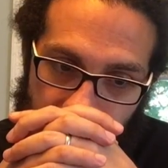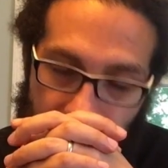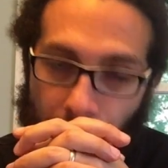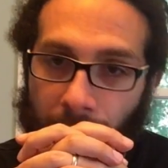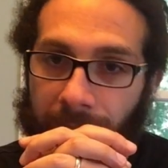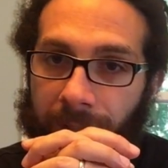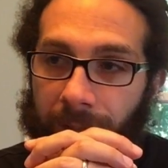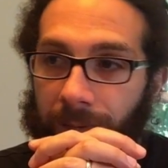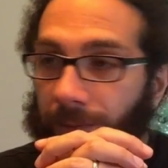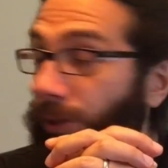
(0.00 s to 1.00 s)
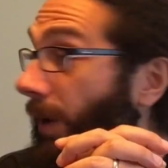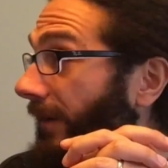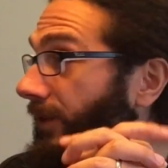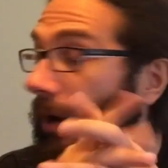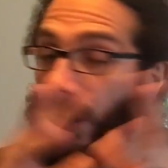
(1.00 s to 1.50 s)
So what do? You
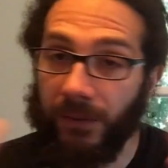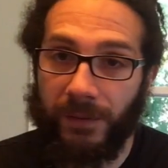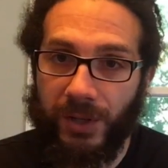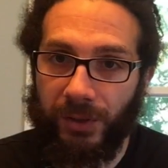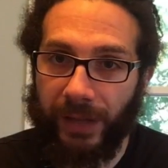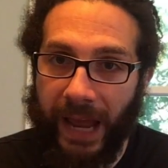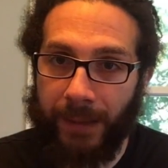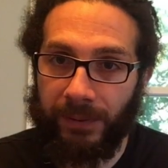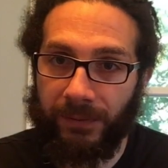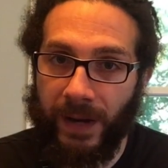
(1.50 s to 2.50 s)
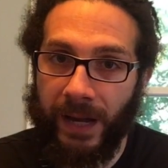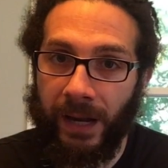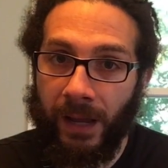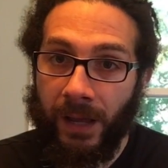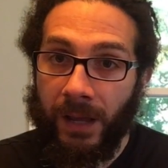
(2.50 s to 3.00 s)
have to artificially
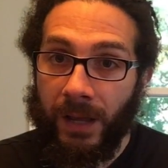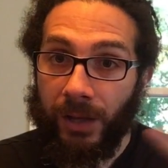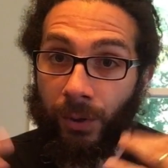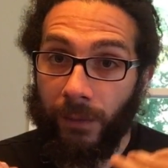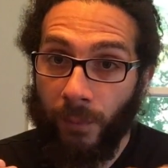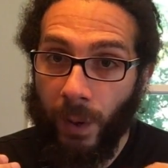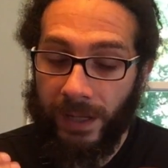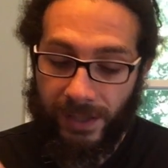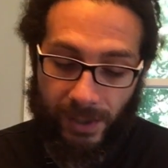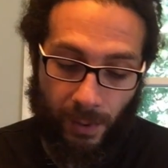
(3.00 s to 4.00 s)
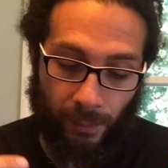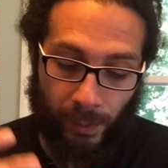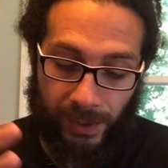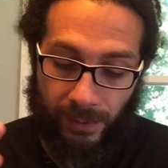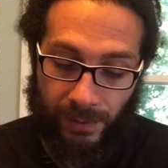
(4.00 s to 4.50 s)
amplify your voice. So
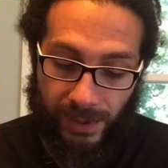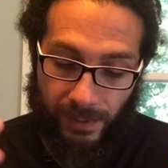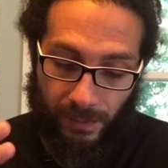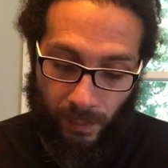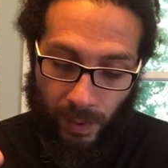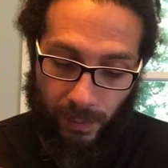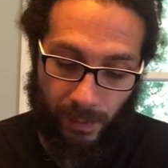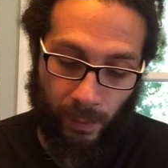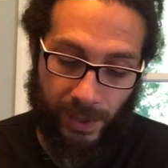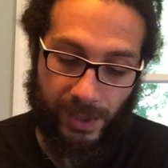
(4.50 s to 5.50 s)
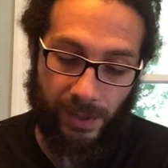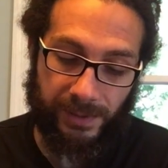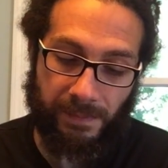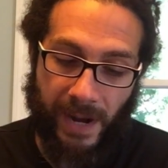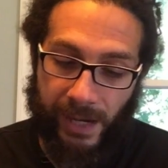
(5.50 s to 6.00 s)
we use what is called
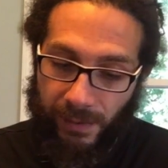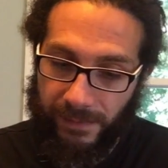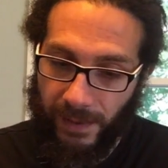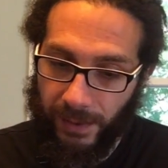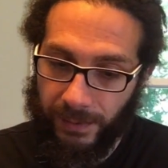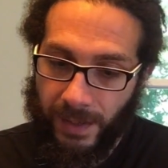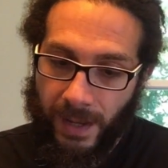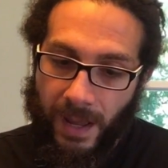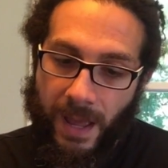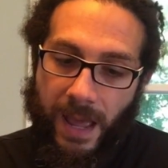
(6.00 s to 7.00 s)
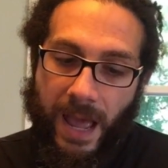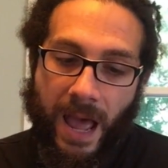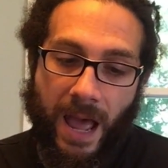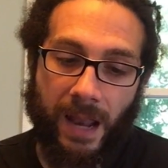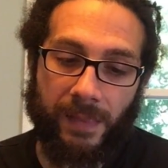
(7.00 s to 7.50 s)
a microphone,
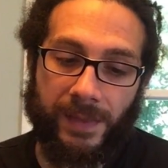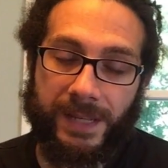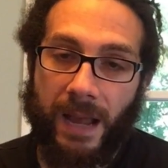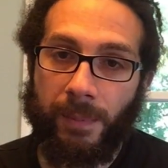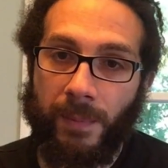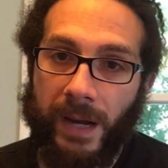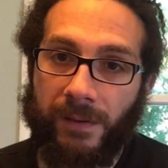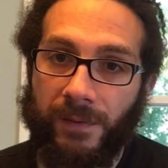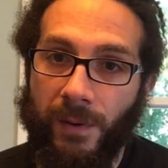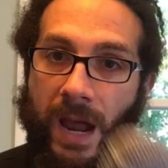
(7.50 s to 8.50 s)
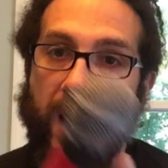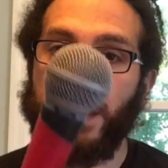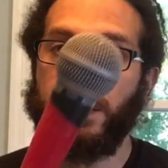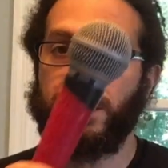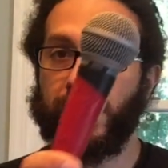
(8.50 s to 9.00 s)
and the type of microphone I
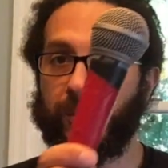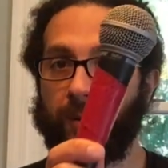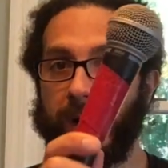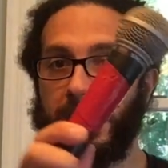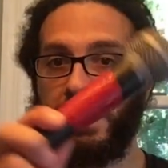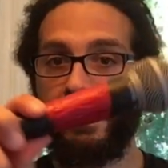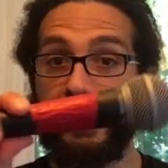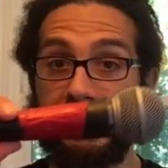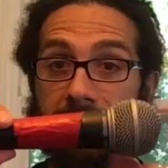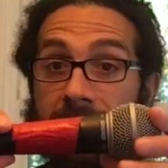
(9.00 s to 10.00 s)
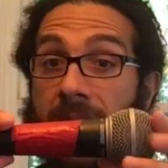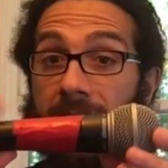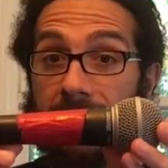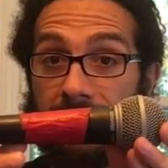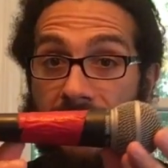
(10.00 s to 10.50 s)
use is right here. This is
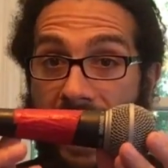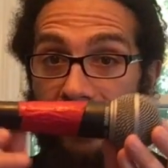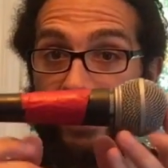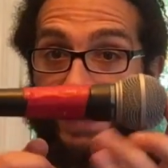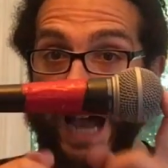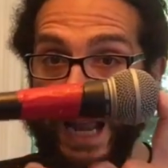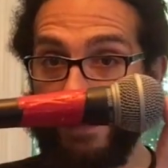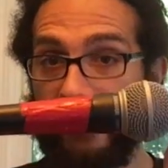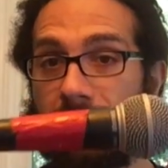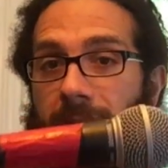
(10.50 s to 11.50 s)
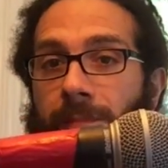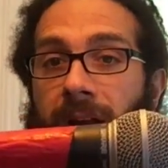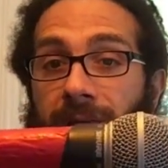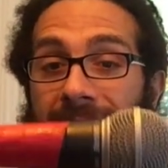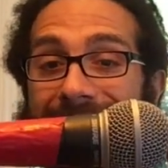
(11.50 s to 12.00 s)
not the type of
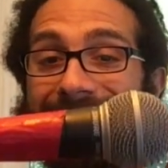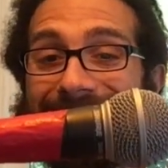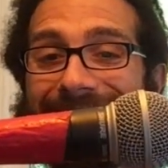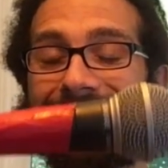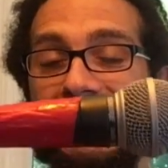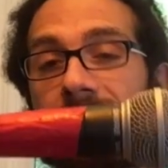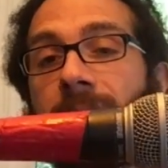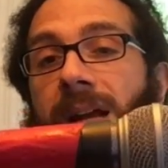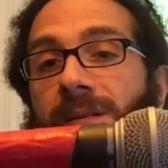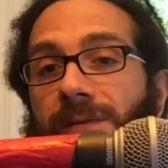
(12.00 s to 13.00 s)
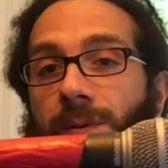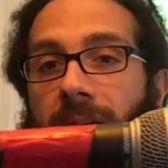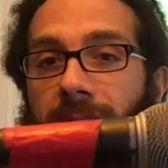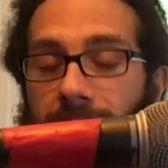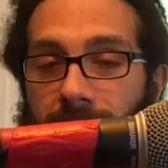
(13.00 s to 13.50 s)
microphone. This is the microphone
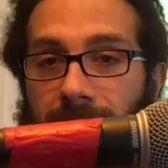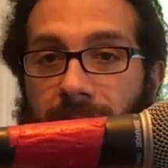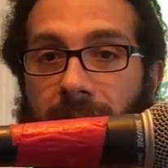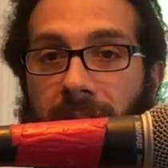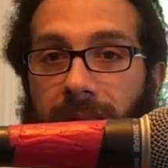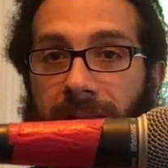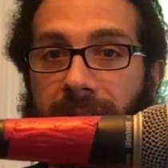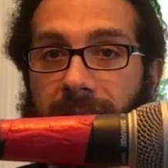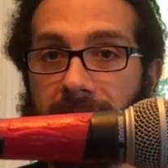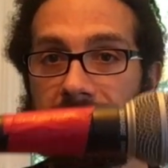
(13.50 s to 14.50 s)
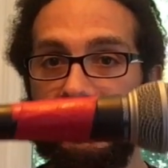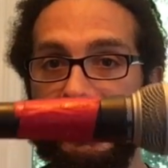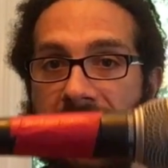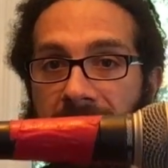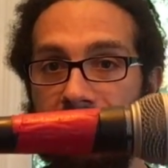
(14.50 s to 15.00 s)
I use. This is the
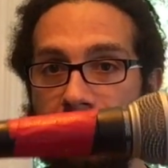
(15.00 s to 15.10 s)
exact